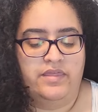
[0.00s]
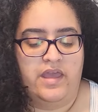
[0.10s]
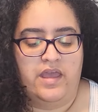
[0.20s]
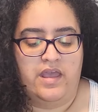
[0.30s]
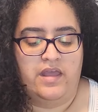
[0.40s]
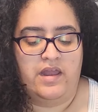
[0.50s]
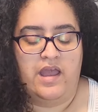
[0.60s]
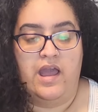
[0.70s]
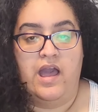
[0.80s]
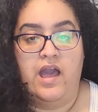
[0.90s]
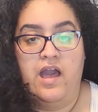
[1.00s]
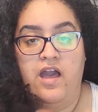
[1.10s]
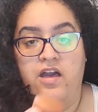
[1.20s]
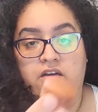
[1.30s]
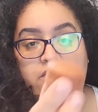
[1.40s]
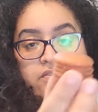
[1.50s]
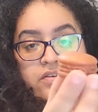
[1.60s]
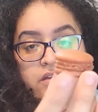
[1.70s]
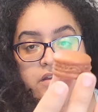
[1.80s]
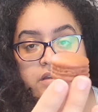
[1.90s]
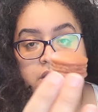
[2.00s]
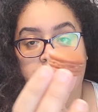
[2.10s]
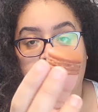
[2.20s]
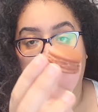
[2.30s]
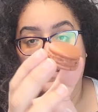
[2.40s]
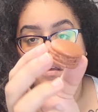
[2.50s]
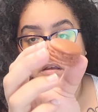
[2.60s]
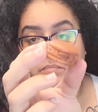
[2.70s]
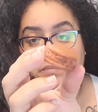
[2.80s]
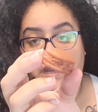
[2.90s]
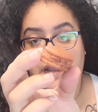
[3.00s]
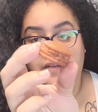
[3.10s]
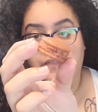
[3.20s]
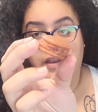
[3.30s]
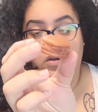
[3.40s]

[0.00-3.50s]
Then I have my café